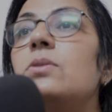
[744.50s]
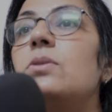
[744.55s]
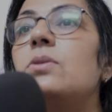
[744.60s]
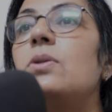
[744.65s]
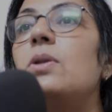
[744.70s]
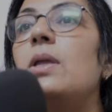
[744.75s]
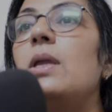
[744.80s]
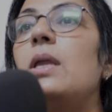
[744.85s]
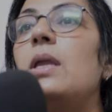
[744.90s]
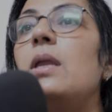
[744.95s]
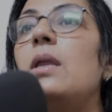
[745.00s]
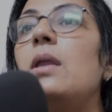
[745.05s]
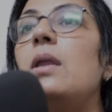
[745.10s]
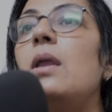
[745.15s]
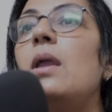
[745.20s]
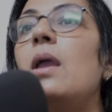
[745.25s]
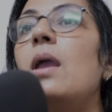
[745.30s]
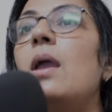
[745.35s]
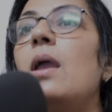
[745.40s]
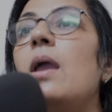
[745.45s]
3,
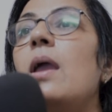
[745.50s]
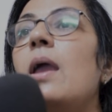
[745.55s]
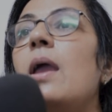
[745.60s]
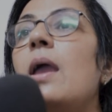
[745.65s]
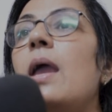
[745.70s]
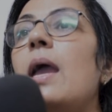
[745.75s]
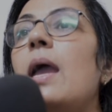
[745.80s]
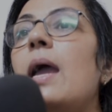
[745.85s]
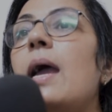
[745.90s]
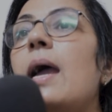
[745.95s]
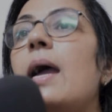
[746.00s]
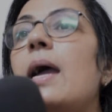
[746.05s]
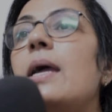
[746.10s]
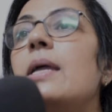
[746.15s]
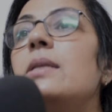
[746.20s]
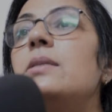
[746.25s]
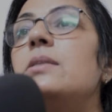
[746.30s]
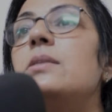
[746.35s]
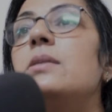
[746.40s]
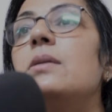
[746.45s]

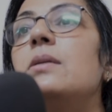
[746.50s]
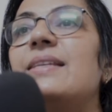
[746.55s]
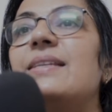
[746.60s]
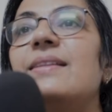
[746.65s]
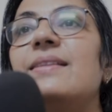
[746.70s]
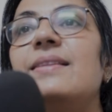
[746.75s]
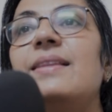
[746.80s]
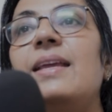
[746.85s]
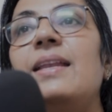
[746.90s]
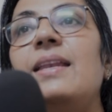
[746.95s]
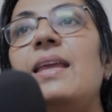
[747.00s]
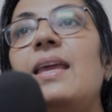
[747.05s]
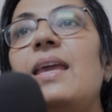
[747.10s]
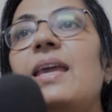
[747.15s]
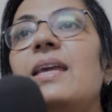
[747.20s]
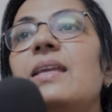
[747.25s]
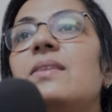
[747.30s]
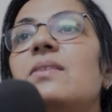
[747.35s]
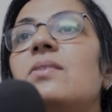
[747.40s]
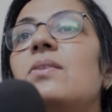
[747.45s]
and then
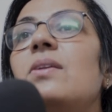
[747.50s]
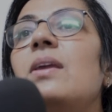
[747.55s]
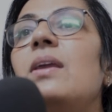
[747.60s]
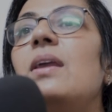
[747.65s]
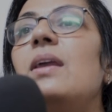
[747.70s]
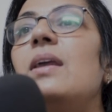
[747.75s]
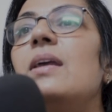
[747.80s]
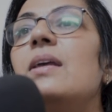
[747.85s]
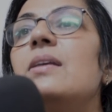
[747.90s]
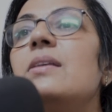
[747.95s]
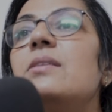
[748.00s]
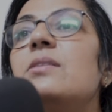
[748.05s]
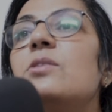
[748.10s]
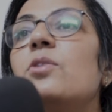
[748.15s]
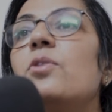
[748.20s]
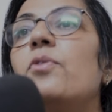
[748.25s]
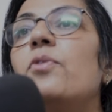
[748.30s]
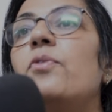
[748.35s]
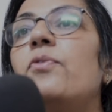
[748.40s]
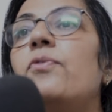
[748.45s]
A3 is
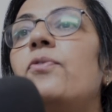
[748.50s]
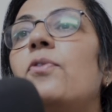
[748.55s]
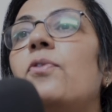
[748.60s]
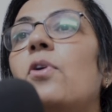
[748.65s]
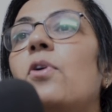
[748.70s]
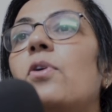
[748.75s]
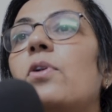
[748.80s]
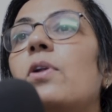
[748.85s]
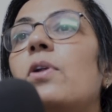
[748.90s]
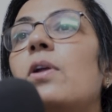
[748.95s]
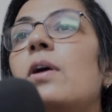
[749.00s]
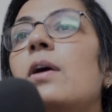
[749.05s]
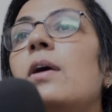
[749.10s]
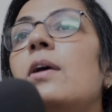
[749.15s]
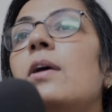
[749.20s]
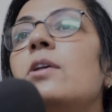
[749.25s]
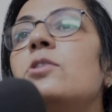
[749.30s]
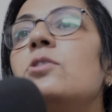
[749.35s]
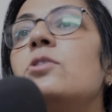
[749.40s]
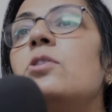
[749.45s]
4.
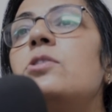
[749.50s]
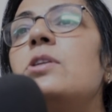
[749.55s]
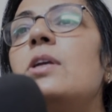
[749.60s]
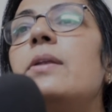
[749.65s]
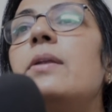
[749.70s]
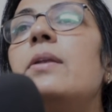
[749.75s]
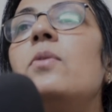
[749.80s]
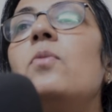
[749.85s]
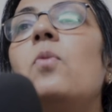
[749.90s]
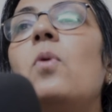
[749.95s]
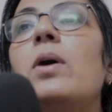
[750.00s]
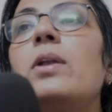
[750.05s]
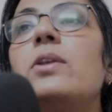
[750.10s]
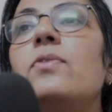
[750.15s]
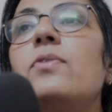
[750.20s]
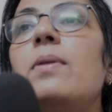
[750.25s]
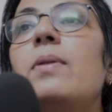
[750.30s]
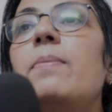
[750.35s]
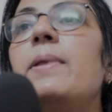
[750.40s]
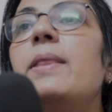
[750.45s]
So children, what
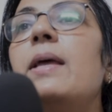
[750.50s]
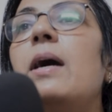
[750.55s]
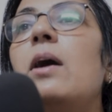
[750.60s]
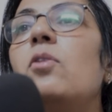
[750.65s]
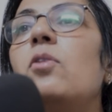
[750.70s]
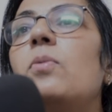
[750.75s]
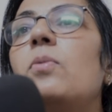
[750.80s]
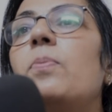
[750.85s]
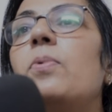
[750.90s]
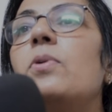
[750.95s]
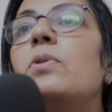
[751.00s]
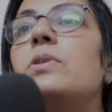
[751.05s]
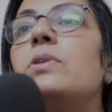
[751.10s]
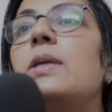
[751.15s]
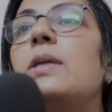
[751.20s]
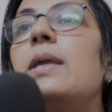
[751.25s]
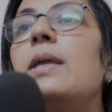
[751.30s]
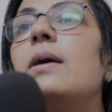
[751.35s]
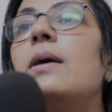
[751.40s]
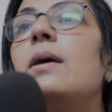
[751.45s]
will be the output
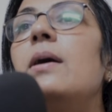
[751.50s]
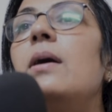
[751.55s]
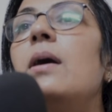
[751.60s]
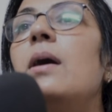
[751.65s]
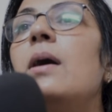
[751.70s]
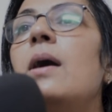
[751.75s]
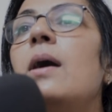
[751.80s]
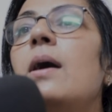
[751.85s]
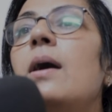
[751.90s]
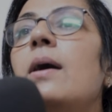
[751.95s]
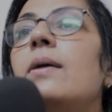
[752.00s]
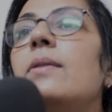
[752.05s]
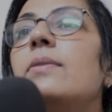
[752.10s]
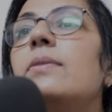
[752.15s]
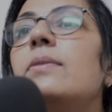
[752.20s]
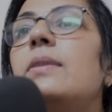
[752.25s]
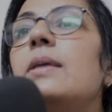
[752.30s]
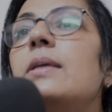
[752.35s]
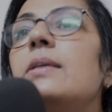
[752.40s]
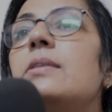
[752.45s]
here?
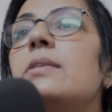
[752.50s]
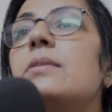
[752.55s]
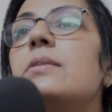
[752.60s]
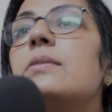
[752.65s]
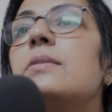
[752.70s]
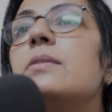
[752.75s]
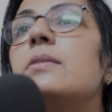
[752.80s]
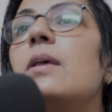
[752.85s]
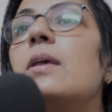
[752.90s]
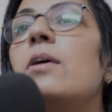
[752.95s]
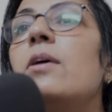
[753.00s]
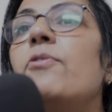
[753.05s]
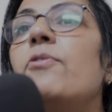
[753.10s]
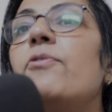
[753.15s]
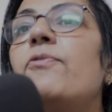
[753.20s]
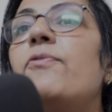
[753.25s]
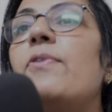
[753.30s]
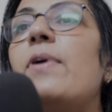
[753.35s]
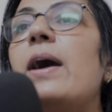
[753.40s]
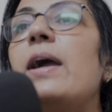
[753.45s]
This
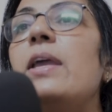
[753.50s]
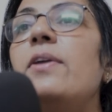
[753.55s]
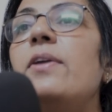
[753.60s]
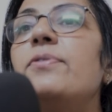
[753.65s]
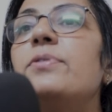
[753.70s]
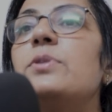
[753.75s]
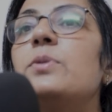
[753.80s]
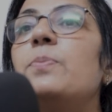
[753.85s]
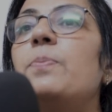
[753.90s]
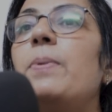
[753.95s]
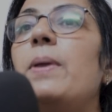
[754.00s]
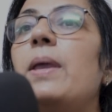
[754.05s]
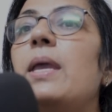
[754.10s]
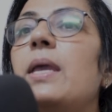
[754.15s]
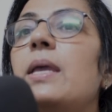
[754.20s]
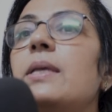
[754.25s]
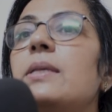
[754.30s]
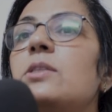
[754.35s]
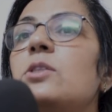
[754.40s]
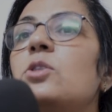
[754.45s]
5
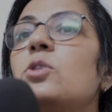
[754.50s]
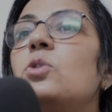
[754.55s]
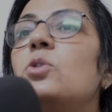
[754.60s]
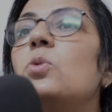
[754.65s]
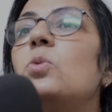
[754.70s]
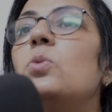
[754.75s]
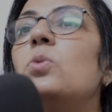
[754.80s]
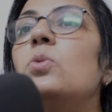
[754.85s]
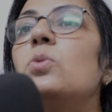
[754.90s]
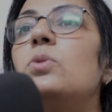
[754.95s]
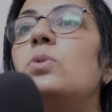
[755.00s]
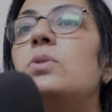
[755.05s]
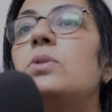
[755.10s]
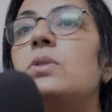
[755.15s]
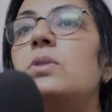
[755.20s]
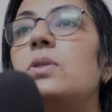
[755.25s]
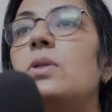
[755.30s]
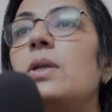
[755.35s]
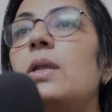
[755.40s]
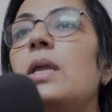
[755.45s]
space 2,
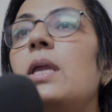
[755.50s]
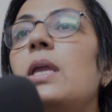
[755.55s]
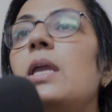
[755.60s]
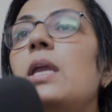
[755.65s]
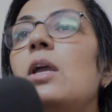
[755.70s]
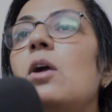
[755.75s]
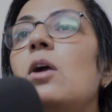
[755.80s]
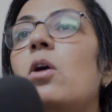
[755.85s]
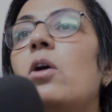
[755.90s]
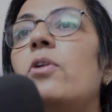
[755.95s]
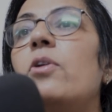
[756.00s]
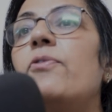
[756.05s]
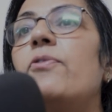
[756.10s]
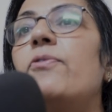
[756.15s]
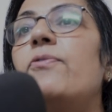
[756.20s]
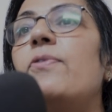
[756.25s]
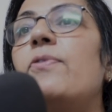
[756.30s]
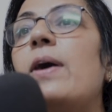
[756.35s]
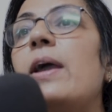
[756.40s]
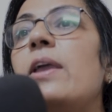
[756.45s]
3 or
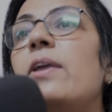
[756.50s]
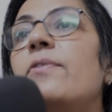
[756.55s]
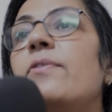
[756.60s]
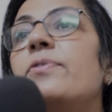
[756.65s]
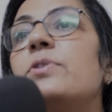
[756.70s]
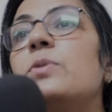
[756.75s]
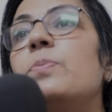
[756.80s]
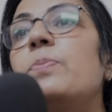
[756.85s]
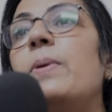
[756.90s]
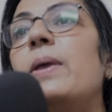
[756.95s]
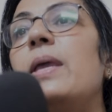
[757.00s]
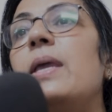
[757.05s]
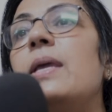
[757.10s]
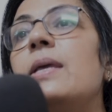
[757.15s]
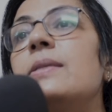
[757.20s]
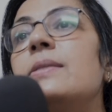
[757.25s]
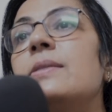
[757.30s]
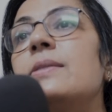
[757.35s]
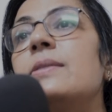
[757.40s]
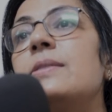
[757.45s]
5
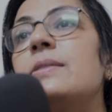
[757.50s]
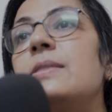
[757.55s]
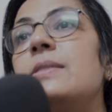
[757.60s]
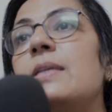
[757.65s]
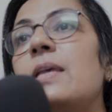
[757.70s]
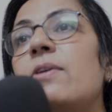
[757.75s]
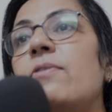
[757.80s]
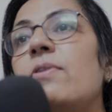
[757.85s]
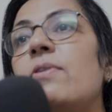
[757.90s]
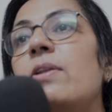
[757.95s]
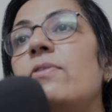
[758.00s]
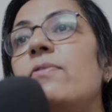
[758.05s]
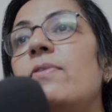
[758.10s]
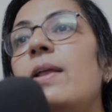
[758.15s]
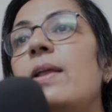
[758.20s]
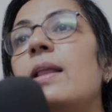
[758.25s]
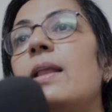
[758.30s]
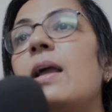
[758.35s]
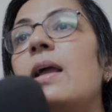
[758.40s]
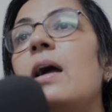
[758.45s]
space 7
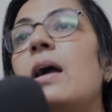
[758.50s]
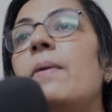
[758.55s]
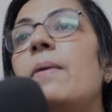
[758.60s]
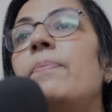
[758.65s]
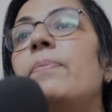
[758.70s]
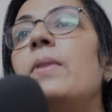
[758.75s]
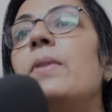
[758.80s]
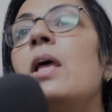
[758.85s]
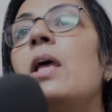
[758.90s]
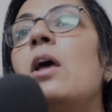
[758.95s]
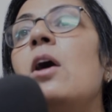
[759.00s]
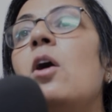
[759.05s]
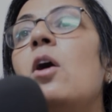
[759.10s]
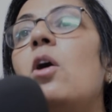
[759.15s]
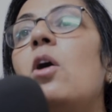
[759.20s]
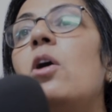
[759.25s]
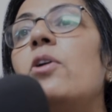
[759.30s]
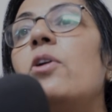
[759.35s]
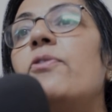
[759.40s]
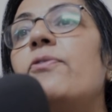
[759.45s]
will come,
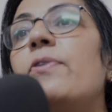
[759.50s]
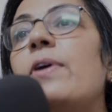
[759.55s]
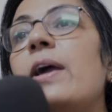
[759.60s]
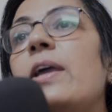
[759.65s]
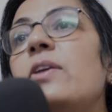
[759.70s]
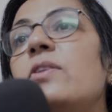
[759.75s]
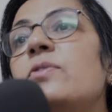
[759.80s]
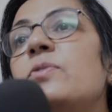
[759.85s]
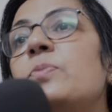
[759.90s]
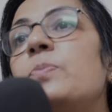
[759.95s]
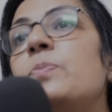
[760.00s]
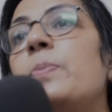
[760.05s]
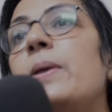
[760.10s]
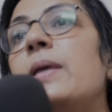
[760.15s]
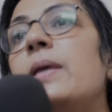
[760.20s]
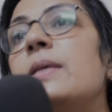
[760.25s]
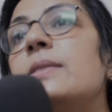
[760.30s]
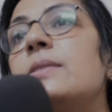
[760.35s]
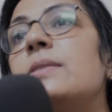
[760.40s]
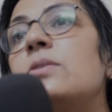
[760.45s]
or 5
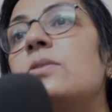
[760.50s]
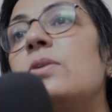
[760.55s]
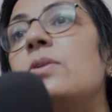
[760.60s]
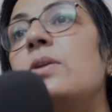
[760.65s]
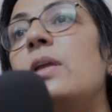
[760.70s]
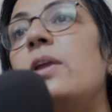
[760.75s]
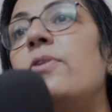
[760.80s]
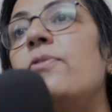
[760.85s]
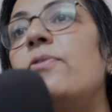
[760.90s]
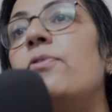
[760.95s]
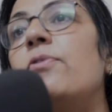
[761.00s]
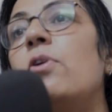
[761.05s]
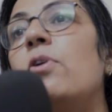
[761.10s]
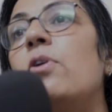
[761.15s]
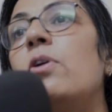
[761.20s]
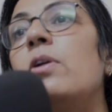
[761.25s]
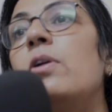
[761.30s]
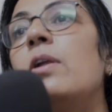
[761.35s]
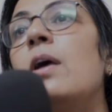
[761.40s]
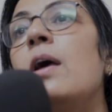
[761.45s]
space 3,
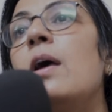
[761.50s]
4.